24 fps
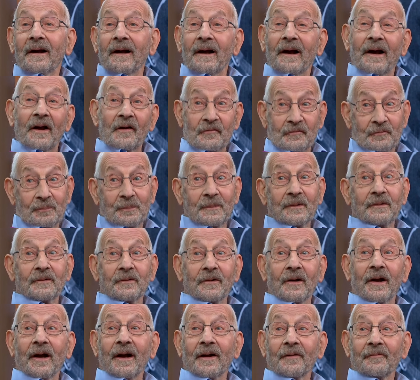asked me
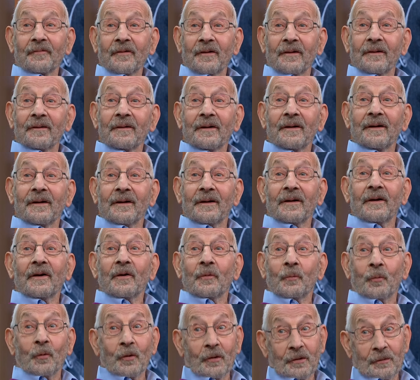to have a
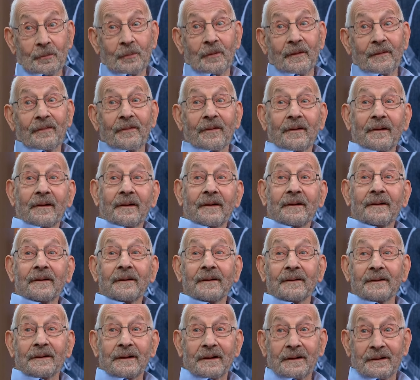word with uh,
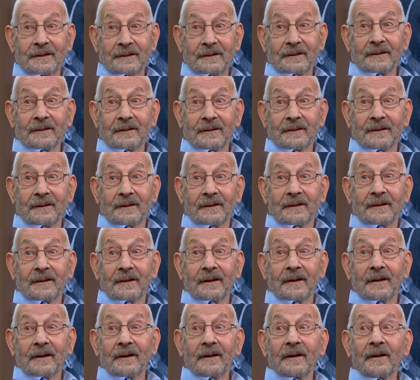
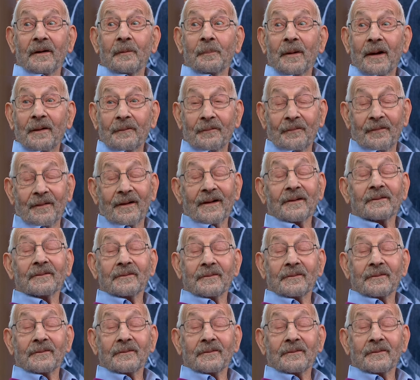uh, about that,